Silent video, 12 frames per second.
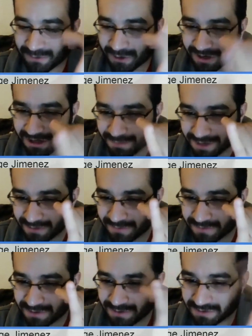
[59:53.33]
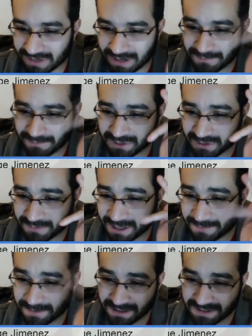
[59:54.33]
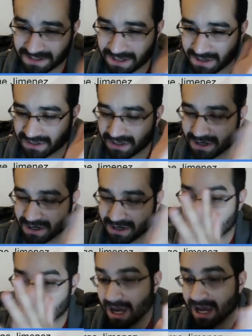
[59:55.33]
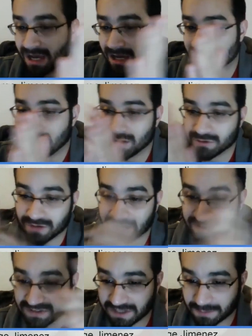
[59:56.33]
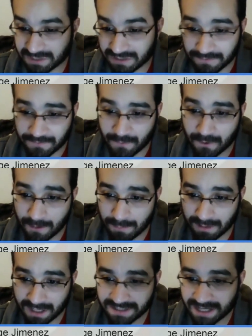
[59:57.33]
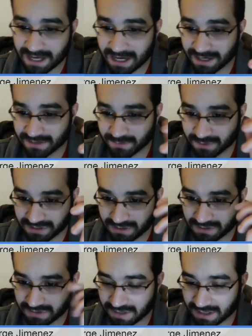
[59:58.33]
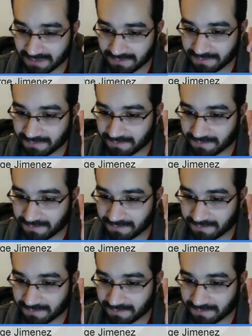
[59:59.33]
working on my review, so that should be up in the next day or so. And I also got Deception four Blood Ties, which is also kind of a